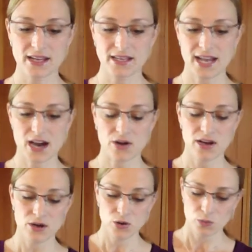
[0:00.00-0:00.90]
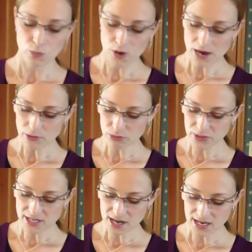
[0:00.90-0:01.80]
Now, why would
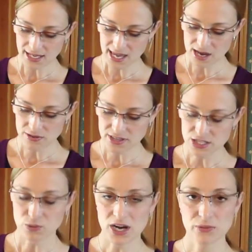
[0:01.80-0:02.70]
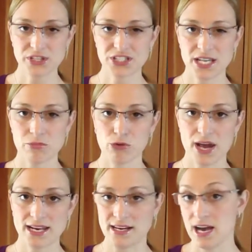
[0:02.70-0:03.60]
we not count this? Why do we just say
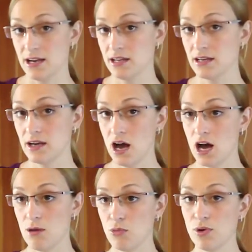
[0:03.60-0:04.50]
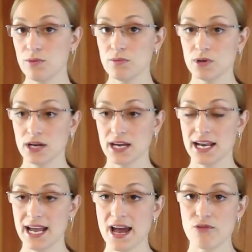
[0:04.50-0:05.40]
bread and not,
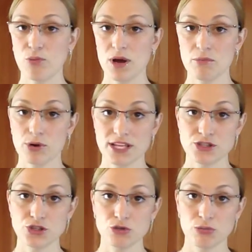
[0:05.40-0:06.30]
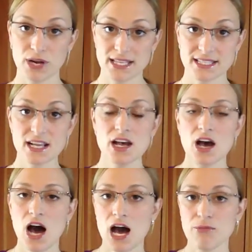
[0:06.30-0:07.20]
can I have 1 bread, 2 breads?
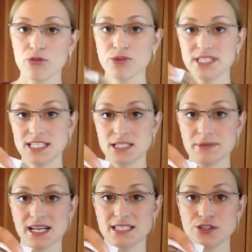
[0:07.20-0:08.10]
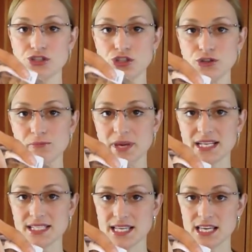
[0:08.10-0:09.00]
The reason is because it's too
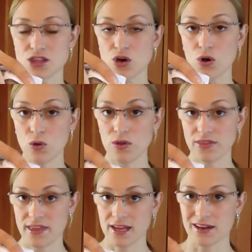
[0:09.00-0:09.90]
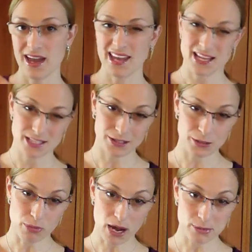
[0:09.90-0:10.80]
big to eat the whole thing. Okay, yes, you
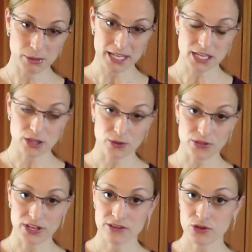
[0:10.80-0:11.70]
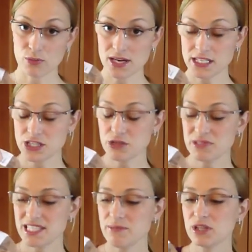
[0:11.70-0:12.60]
could probably eat the whole thing if you wanted to,
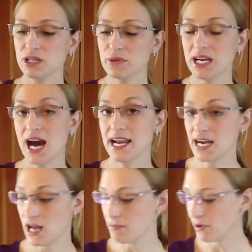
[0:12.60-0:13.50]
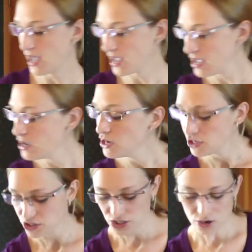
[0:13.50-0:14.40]
but typically we cut it up. Okay,
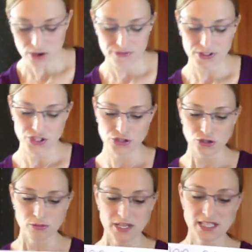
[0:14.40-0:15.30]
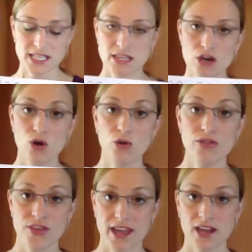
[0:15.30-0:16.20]
so if it's too big to eat the whole
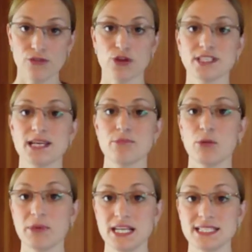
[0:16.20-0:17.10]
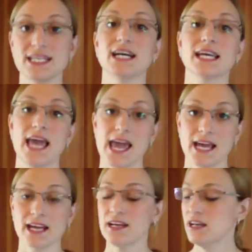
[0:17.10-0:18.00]
thing, for example, pizza,
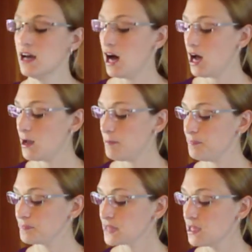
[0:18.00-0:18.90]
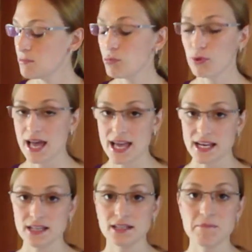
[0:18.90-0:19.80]
cake,
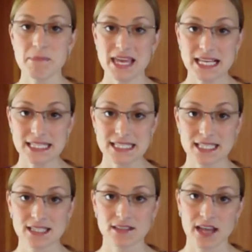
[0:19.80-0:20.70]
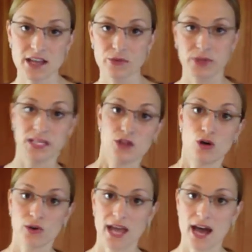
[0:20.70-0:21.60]
bread, meat, okay, you wouldn't eat the
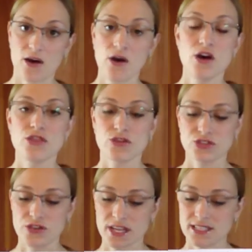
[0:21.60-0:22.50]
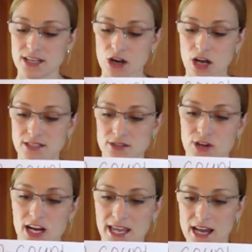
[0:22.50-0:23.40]
whole cow. Those are things that are also
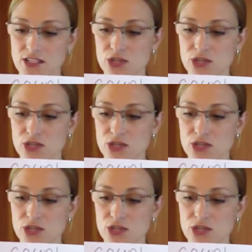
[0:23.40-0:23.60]
non-count.